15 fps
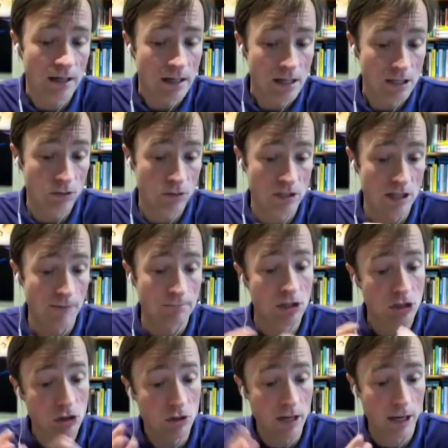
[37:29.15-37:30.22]
So it's up to
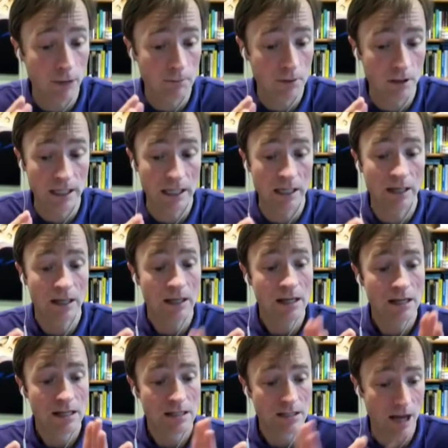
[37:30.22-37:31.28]
you to help clean it,
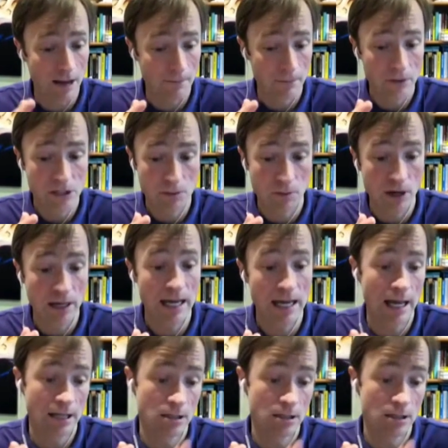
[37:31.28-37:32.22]
stop spreading it,